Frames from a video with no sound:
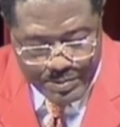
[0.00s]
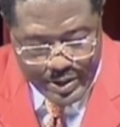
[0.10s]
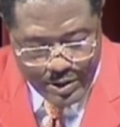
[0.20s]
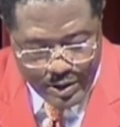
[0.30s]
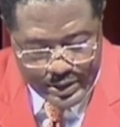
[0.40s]

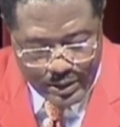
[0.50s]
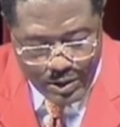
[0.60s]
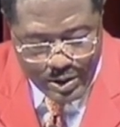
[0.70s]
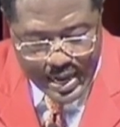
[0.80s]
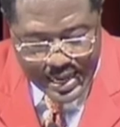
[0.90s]
because the
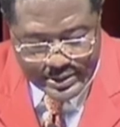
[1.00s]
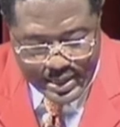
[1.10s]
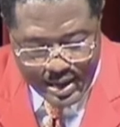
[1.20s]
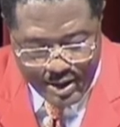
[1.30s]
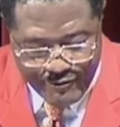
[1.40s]
Lord has
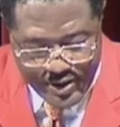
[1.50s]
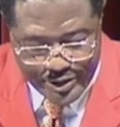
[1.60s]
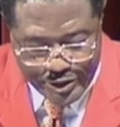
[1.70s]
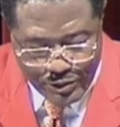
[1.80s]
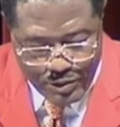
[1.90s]

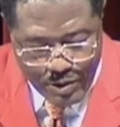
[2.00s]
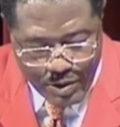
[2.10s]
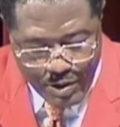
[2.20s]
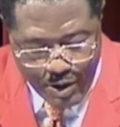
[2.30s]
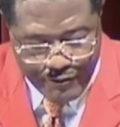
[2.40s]
avenged you
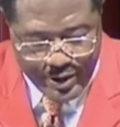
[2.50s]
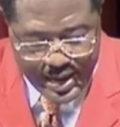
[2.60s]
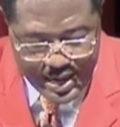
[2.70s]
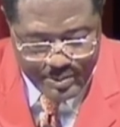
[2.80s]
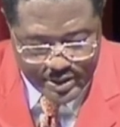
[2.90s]
of your
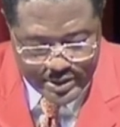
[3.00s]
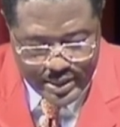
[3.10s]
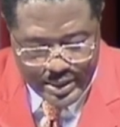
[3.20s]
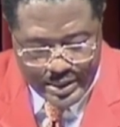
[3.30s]
enemies,